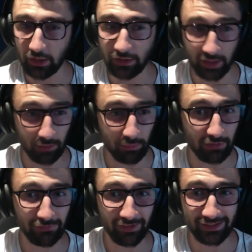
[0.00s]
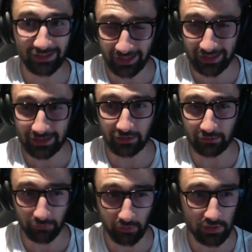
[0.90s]
That can be a fantastic
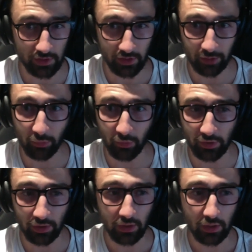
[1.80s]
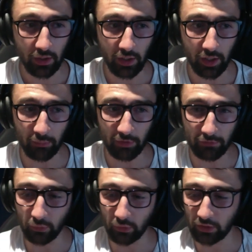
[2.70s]
first starting point. If
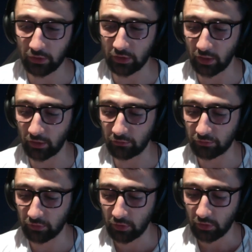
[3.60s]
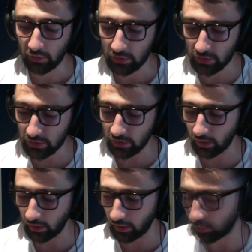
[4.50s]
you're looking to kind of
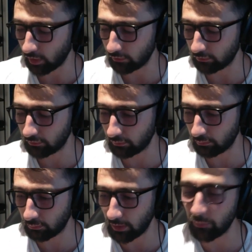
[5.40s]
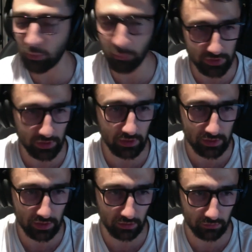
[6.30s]
start kind of implementing
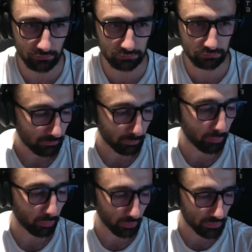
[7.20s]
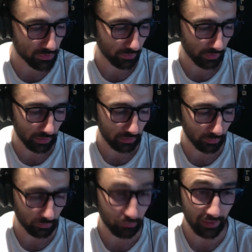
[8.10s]
these kind of reports on
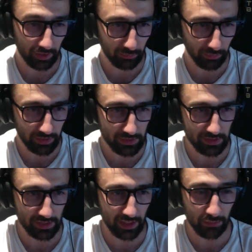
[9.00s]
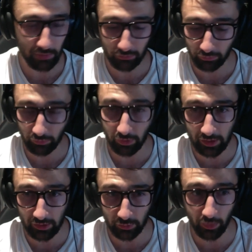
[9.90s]
a regular basis, that can be a really
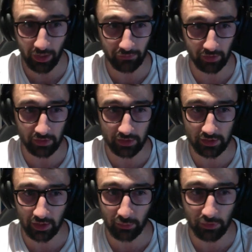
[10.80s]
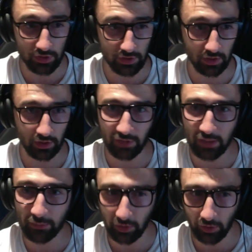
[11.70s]
good way of getting started with just kind of
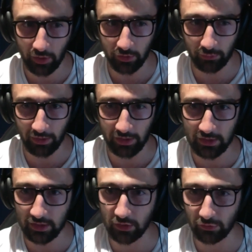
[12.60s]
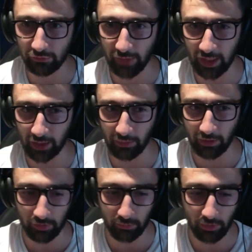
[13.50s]
keeping an eye on the basics and not forgetting
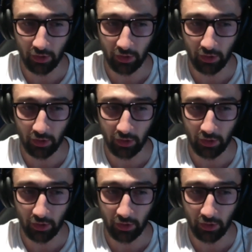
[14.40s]
about them.